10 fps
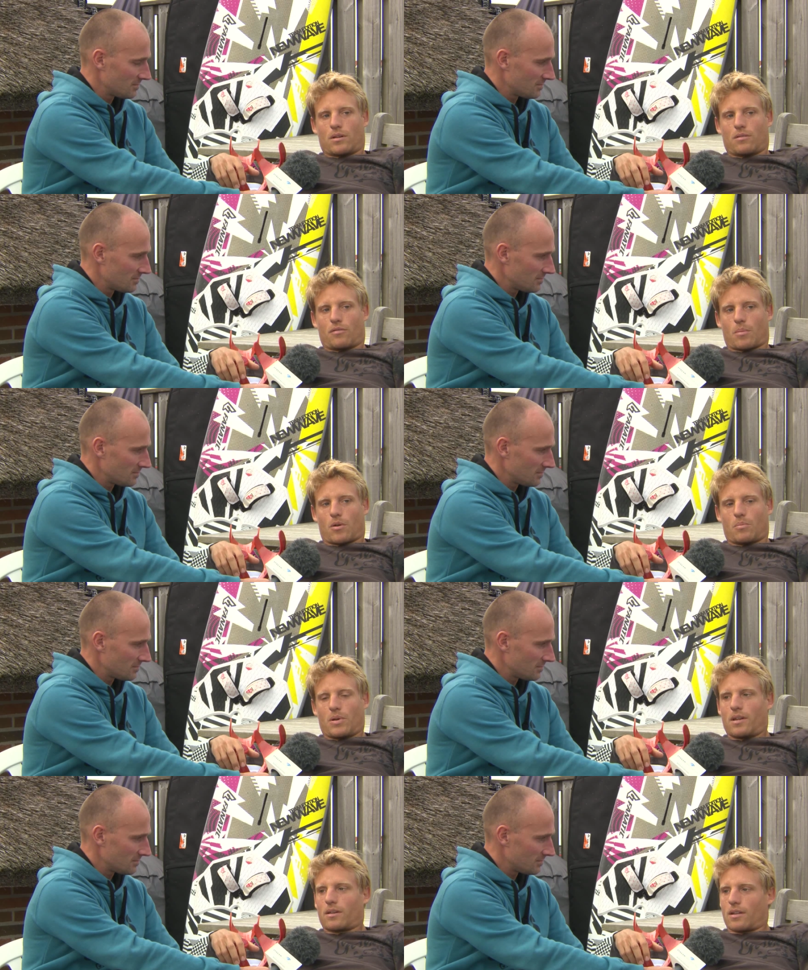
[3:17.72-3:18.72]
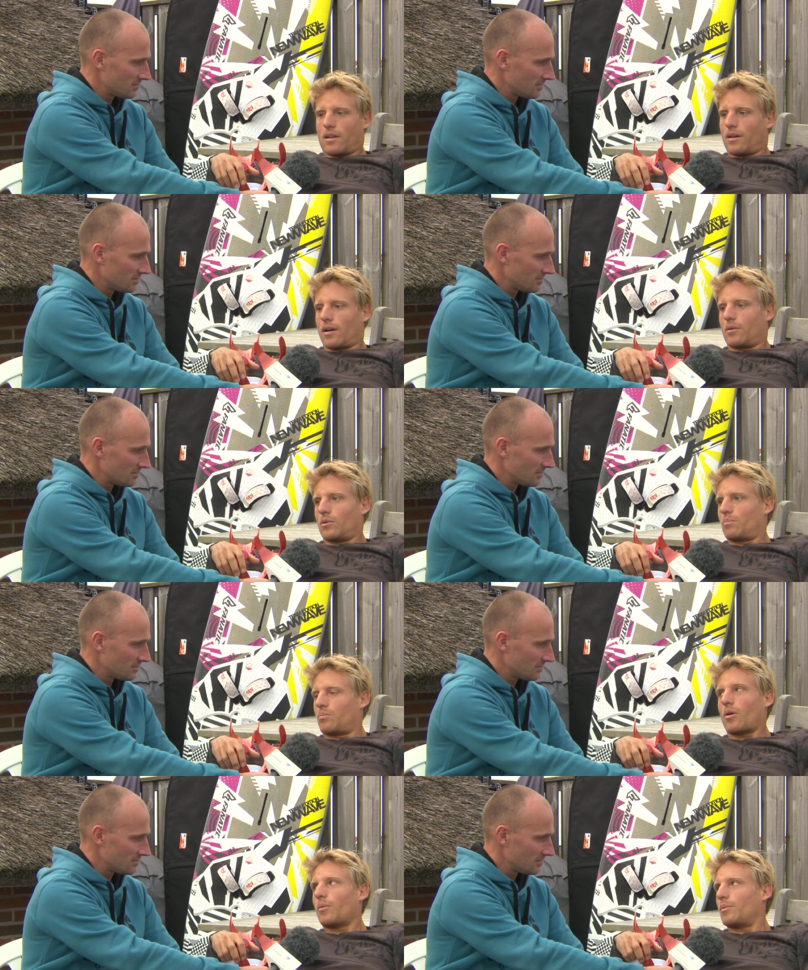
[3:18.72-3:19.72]
Speaker 1: uh, if I'm competing, then I, I will
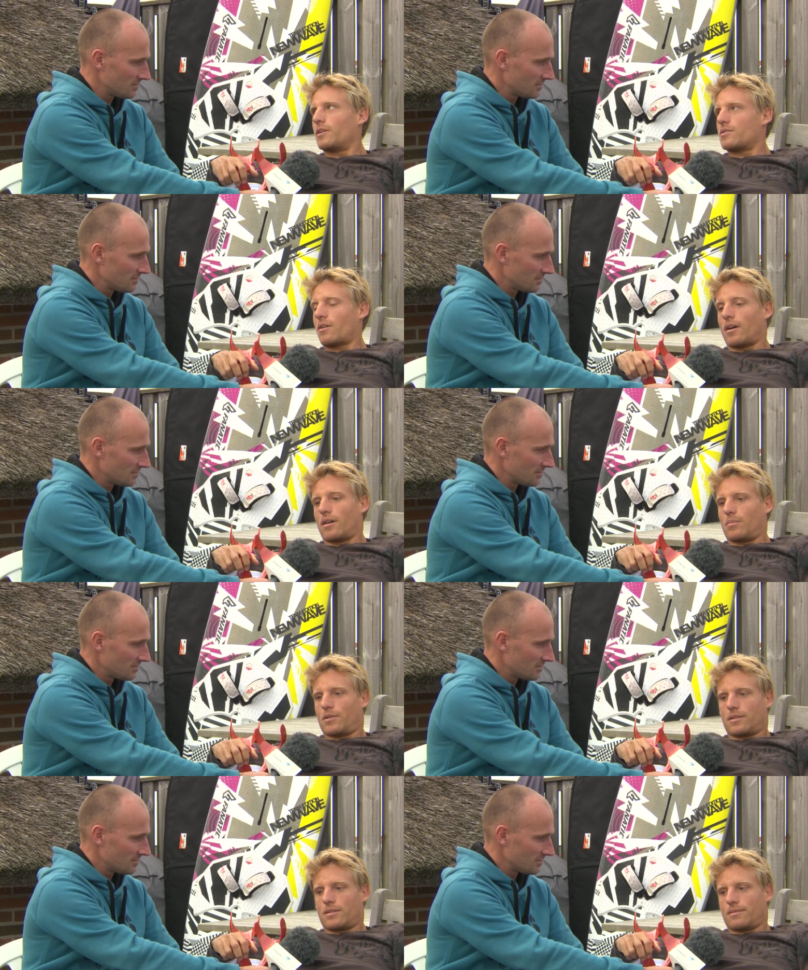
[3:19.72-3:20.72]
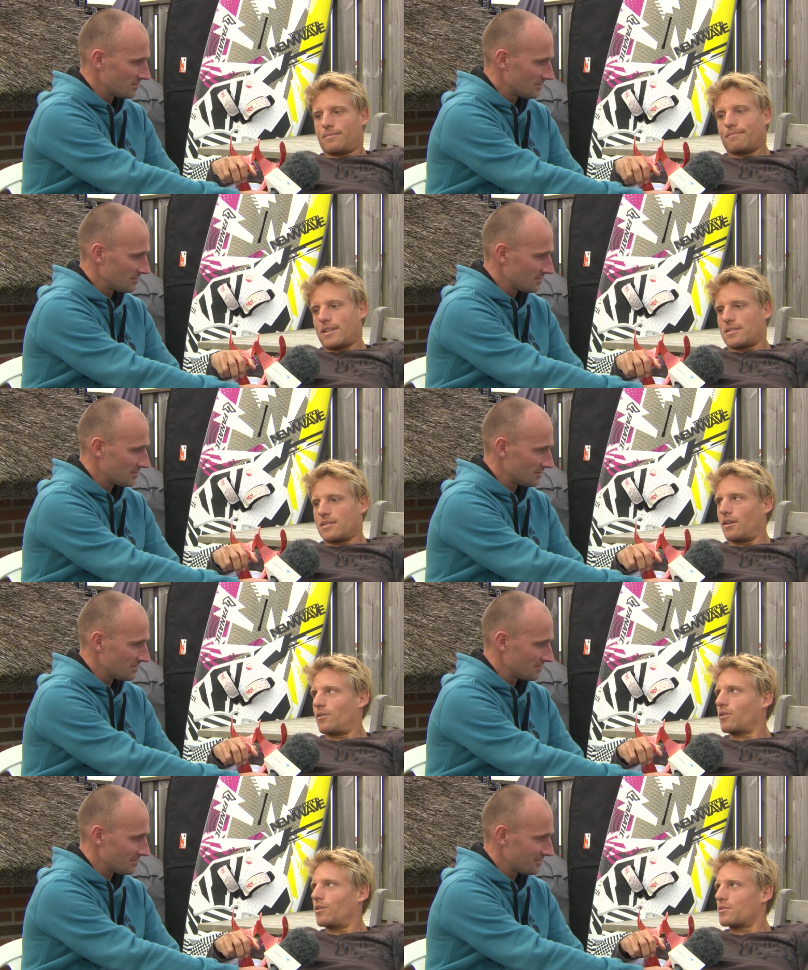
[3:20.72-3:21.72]
probably try it. But let's see
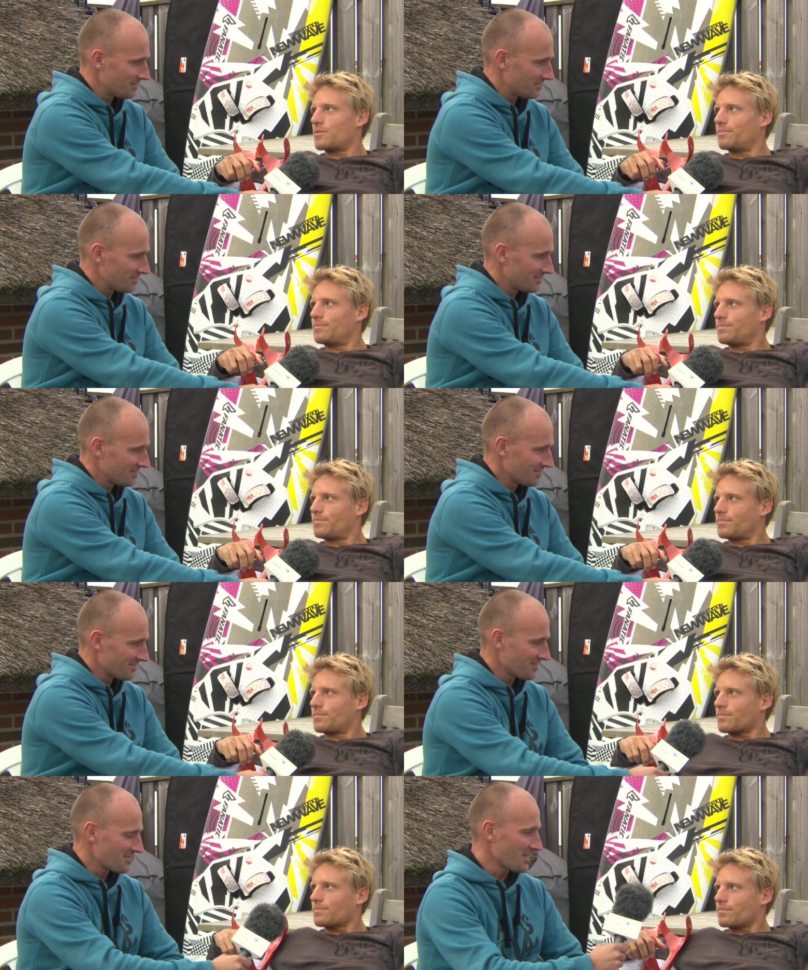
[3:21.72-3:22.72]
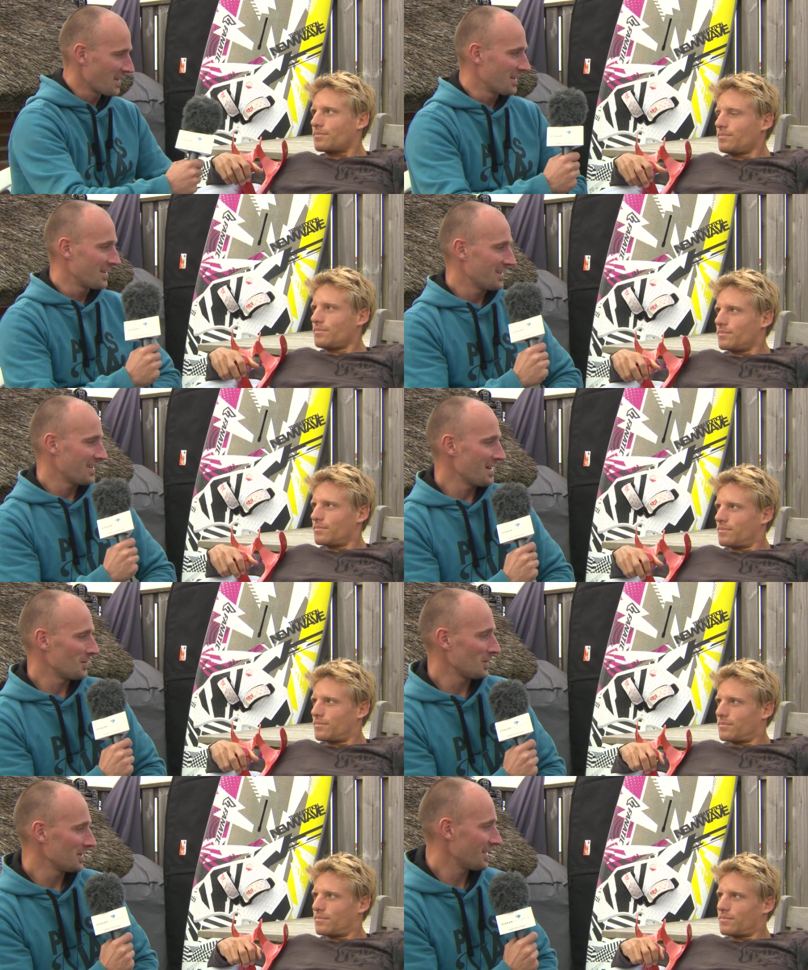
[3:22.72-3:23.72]
how it goes.
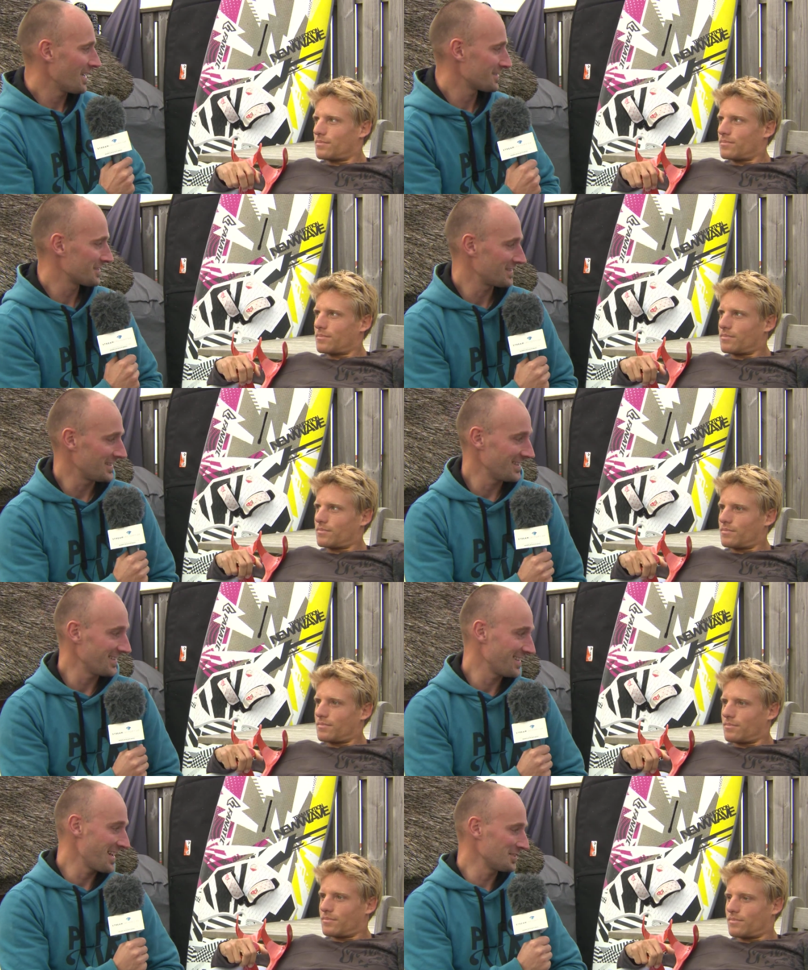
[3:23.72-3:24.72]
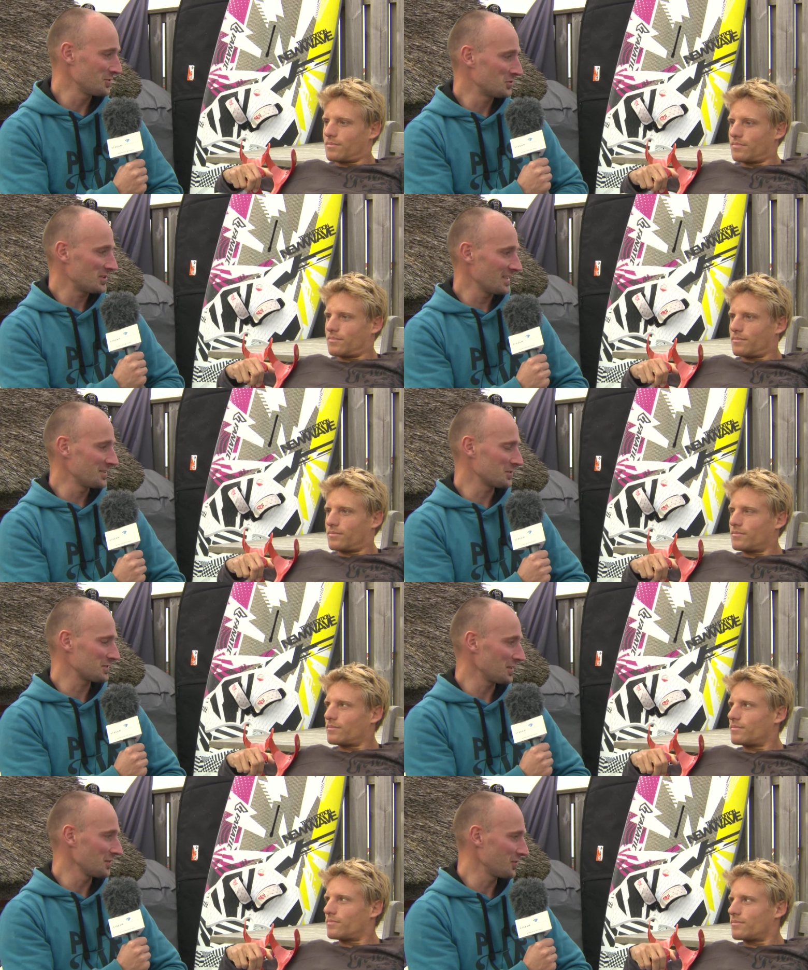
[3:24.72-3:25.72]
Speaker 2: Yeah, well, as uh, as you said it
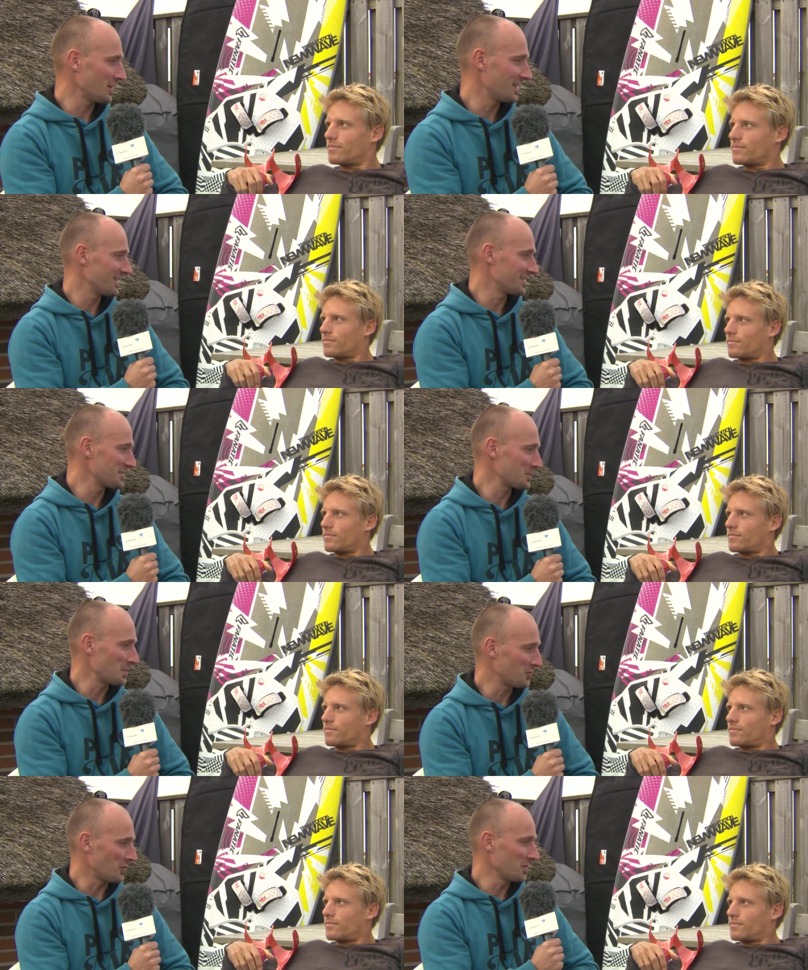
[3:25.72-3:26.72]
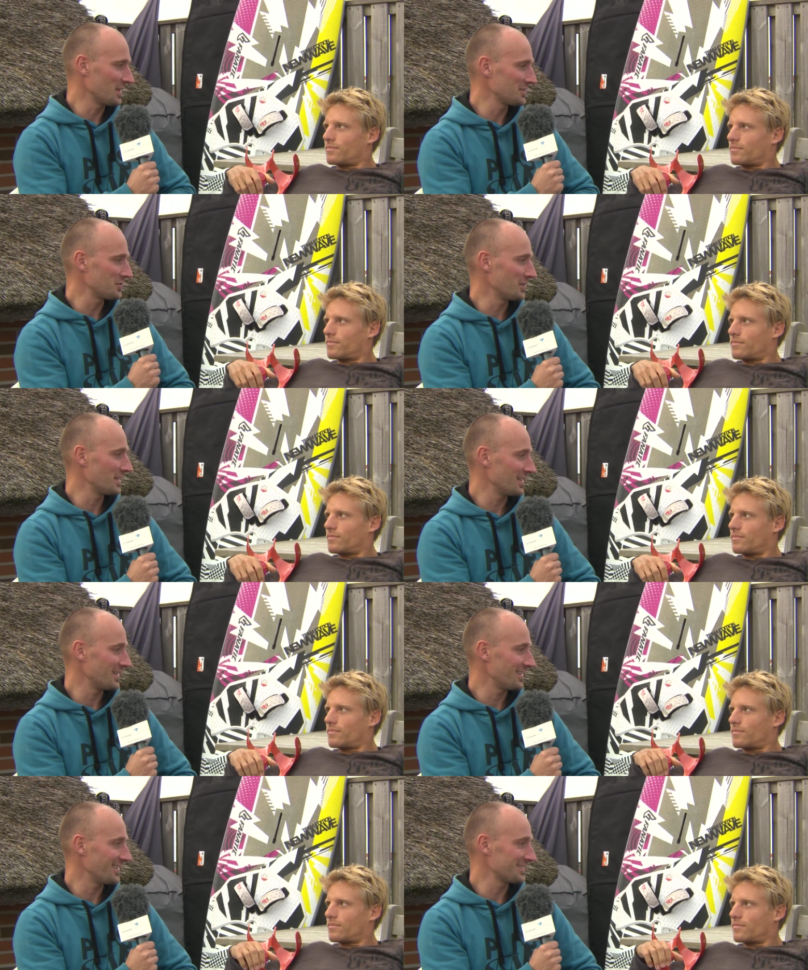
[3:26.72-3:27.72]
yourself uh, just before the interview
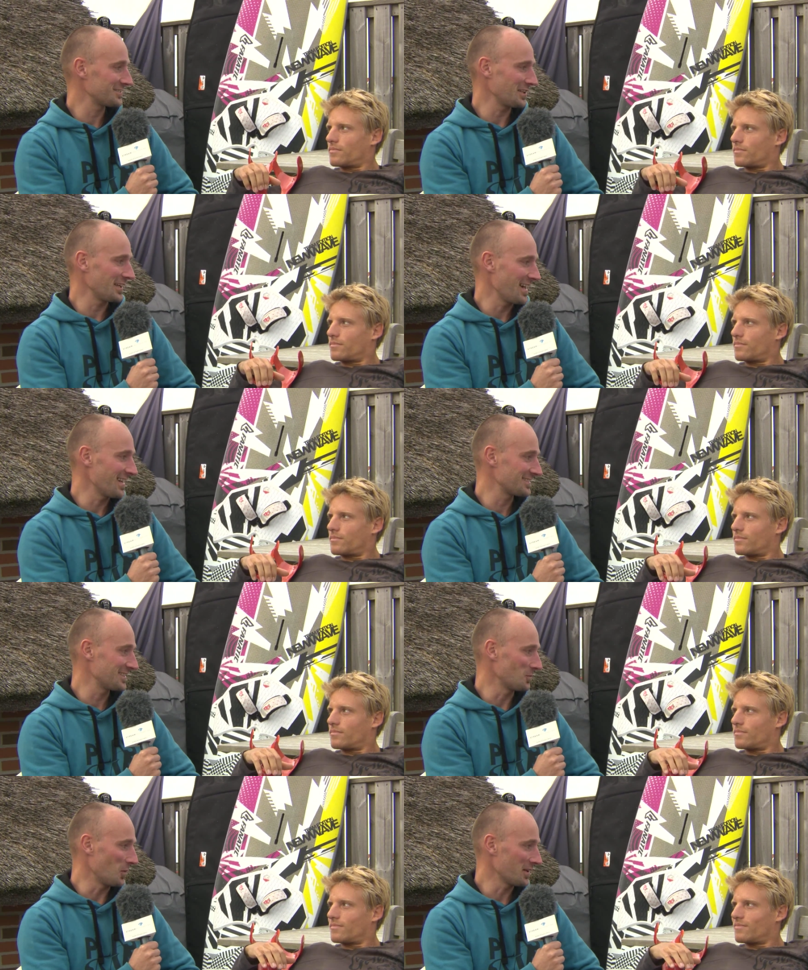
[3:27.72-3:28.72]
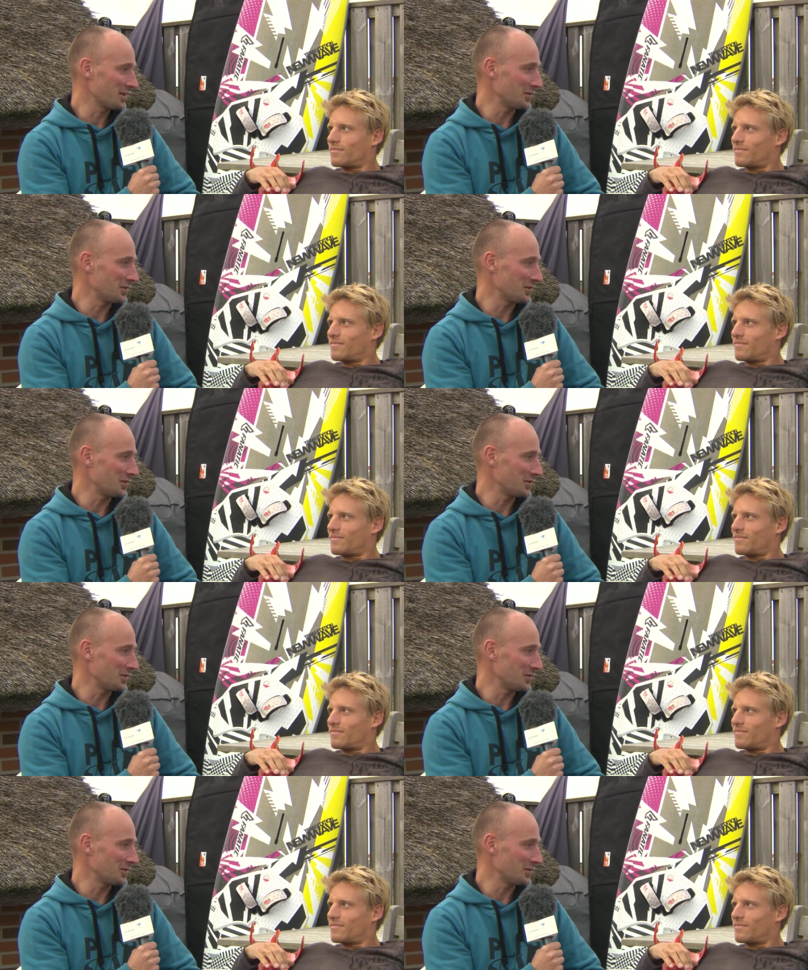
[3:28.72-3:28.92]
here, uh, Slater actually won a